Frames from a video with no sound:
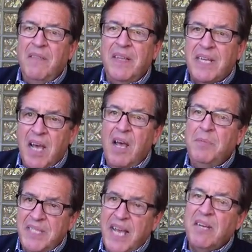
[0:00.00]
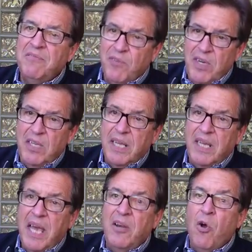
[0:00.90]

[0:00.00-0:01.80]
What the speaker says: that comes out of really an